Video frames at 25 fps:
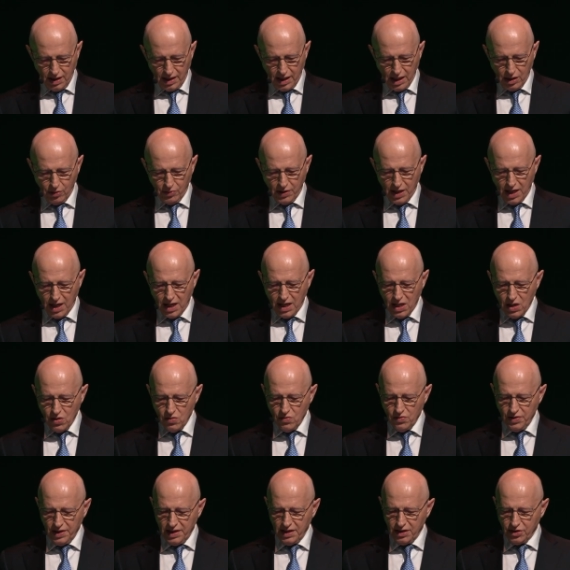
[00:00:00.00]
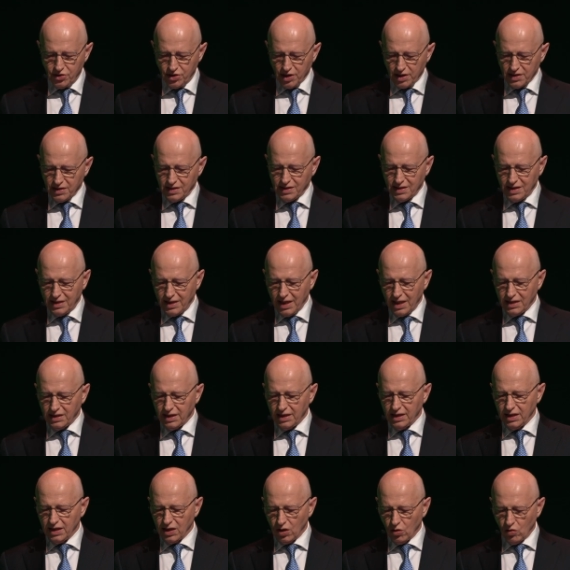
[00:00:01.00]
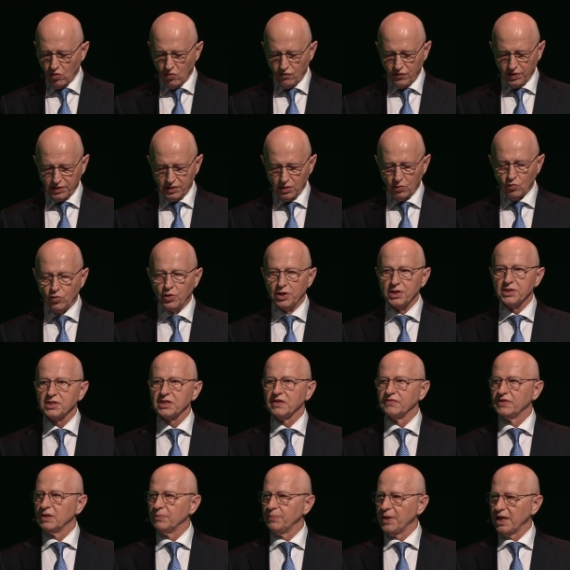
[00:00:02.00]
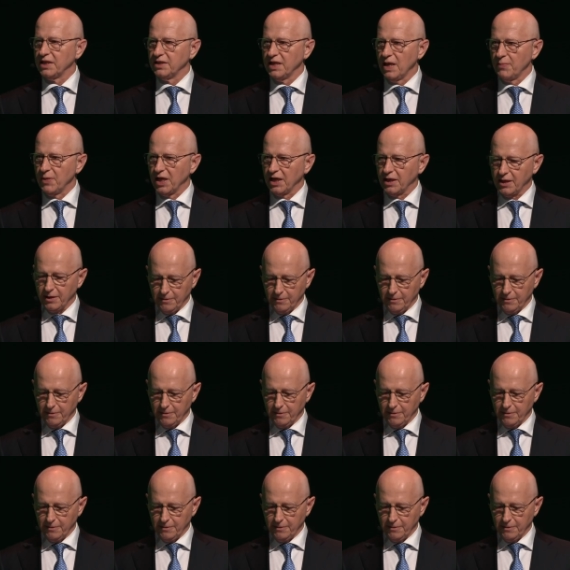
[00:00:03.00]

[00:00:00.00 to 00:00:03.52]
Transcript: and we are only just getting over the worst of the pandemic.